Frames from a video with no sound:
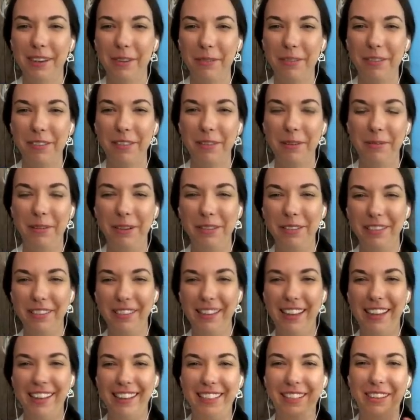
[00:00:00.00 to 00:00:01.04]
there was so much in
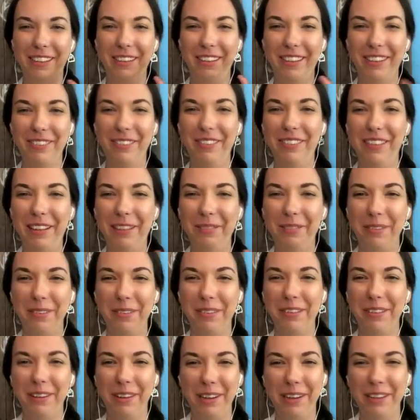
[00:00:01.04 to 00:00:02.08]
that look when they
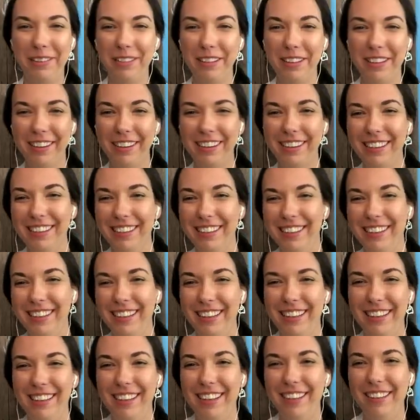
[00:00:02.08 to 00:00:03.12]
first saw each other.
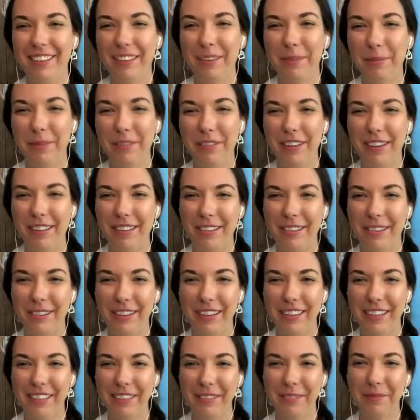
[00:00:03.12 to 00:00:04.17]
So much
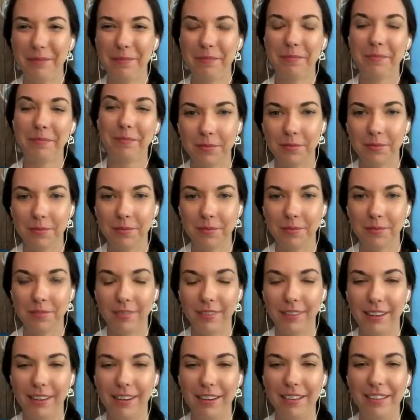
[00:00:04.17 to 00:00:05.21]
history.
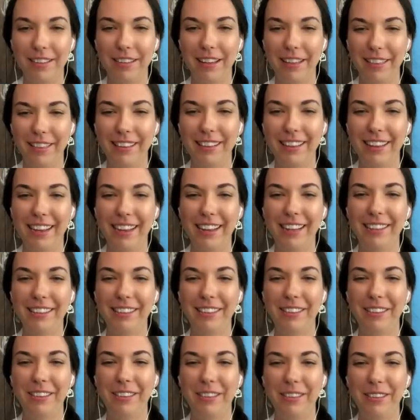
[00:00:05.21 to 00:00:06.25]
There is nothing like
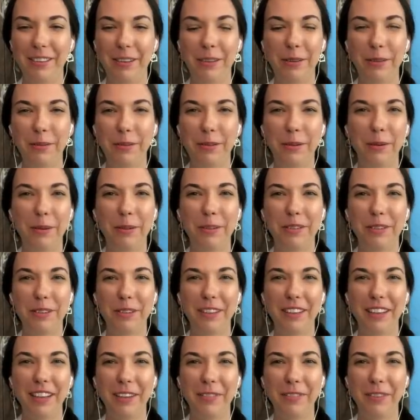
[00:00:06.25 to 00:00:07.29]
two
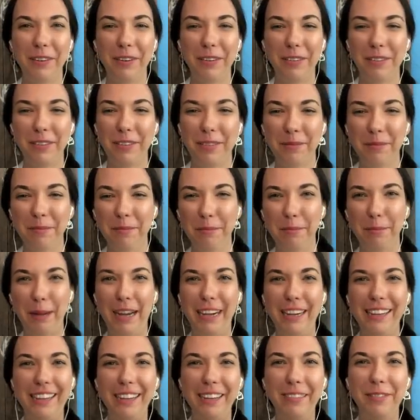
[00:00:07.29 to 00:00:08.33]
tortured lovers
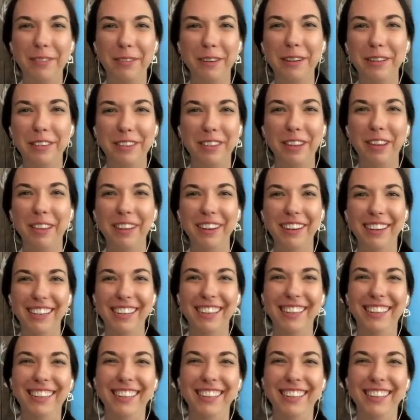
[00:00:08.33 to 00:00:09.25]
pining for each other.